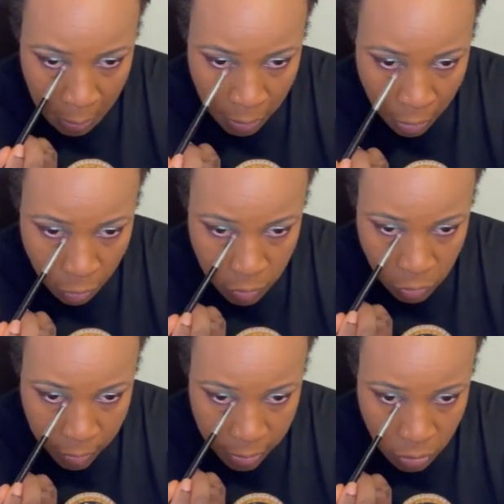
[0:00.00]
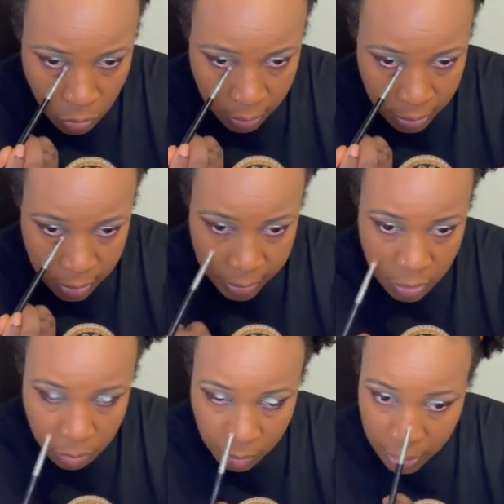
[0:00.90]
I always try to do like a
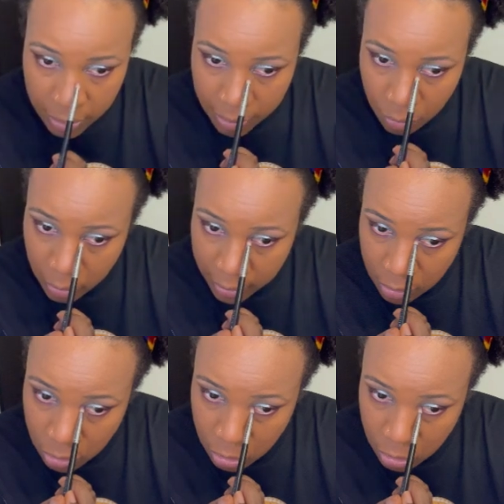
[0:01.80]
nice blend. I don't like